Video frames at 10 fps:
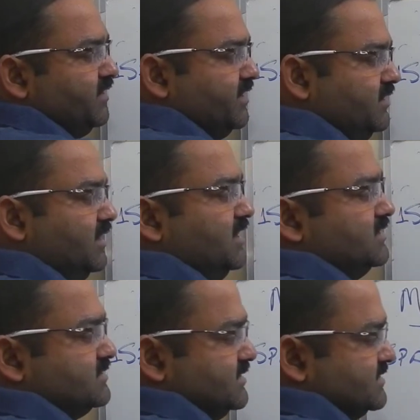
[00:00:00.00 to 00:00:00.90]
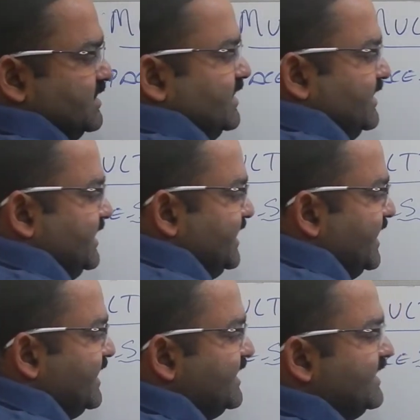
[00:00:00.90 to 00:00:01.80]
and 6. D
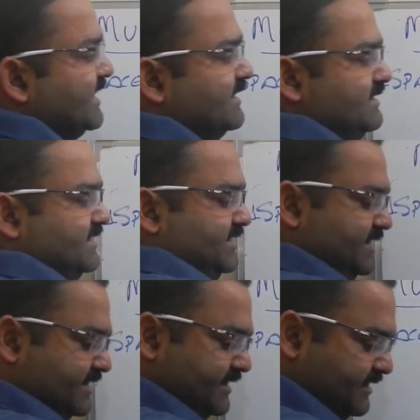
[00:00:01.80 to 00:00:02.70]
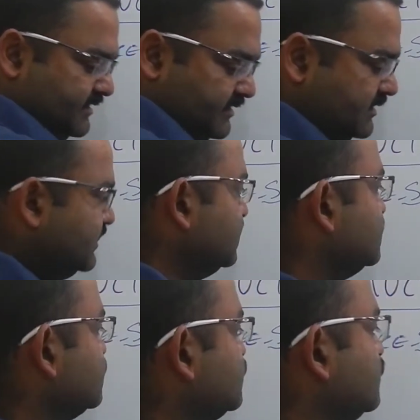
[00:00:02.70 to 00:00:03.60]
and E are created.
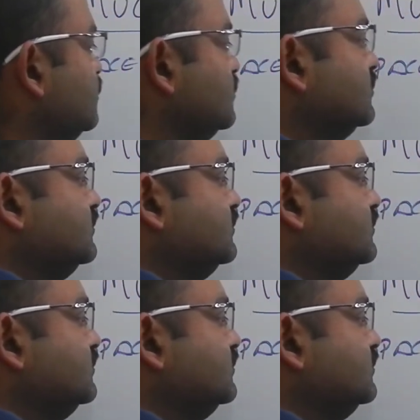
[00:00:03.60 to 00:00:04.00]
So,